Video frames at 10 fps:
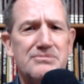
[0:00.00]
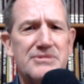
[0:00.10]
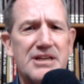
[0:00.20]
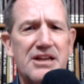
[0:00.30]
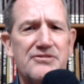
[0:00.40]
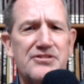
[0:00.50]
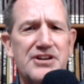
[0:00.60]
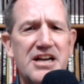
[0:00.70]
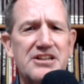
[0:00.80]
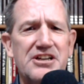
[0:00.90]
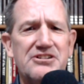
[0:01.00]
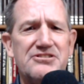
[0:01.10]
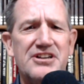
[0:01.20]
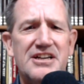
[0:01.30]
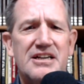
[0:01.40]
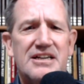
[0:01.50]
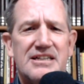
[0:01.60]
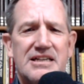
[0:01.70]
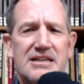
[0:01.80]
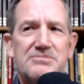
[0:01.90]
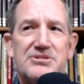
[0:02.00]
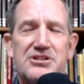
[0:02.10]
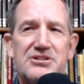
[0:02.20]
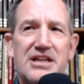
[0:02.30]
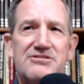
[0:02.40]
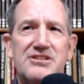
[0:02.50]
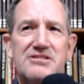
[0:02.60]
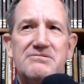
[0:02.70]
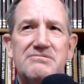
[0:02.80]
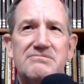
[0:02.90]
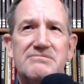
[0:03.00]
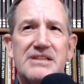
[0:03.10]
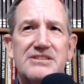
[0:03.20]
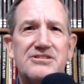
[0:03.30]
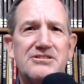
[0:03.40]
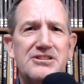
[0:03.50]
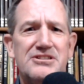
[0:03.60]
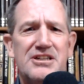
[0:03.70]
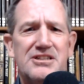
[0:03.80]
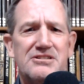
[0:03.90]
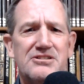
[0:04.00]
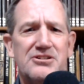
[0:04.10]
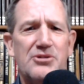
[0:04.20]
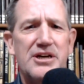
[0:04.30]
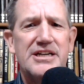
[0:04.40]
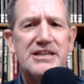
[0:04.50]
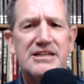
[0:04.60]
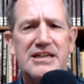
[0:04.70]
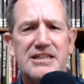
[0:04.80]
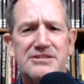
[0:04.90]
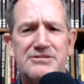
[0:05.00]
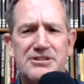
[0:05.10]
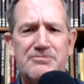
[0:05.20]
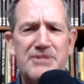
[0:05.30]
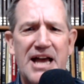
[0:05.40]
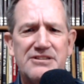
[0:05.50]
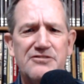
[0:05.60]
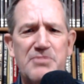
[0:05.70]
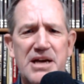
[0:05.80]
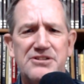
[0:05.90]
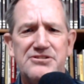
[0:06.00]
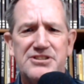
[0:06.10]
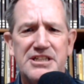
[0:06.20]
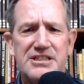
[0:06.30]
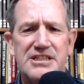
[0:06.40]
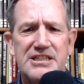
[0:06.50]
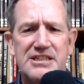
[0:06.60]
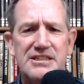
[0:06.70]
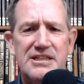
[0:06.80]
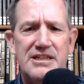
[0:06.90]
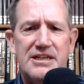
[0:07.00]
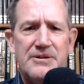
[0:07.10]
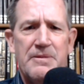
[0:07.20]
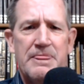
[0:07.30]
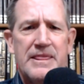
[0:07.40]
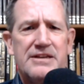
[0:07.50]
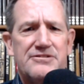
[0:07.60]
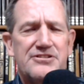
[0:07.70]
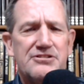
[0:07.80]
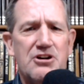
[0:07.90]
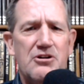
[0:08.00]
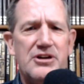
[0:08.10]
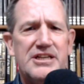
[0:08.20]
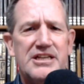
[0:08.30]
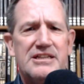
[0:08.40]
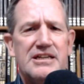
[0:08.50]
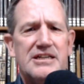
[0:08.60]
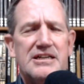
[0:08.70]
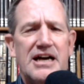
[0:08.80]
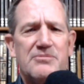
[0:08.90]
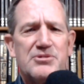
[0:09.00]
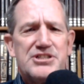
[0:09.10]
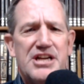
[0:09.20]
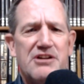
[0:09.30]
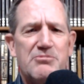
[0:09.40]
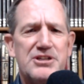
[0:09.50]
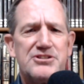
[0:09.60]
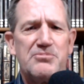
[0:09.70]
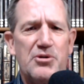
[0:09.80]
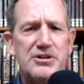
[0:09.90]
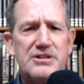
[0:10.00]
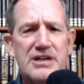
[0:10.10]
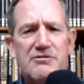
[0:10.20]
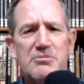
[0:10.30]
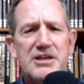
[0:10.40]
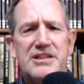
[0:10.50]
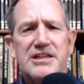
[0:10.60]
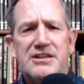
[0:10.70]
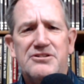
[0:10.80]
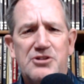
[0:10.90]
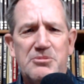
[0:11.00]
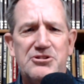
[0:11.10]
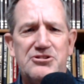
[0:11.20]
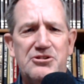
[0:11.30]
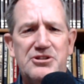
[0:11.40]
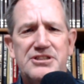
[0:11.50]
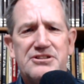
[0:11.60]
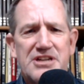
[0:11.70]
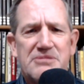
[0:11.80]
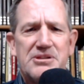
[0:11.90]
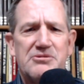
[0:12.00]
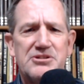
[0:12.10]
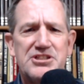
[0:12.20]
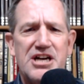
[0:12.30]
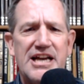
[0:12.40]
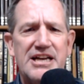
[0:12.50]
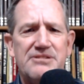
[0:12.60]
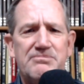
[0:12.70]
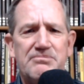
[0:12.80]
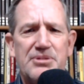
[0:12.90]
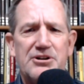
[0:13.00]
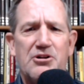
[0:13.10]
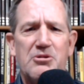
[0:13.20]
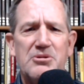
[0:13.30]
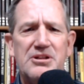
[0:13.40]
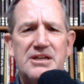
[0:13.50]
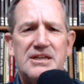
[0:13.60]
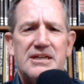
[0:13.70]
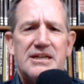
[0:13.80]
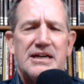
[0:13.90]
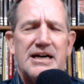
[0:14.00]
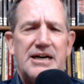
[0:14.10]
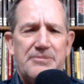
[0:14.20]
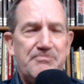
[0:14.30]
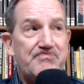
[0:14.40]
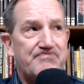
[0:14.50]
together for 9 years. So that's a good run, and it's an active page that is still going, and I appreciate everybody's support and everybody that contributes to it. And the same thing with Cheyenne Paranormal. One